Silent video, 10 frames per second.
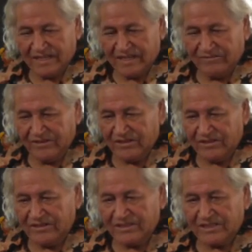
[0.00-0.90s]
if you
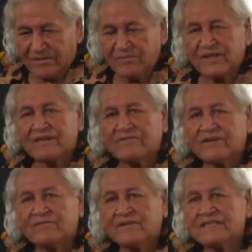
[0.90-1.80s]
learned something
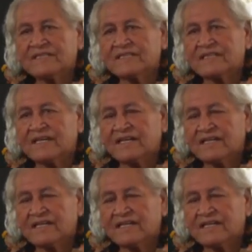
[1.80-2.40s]
from this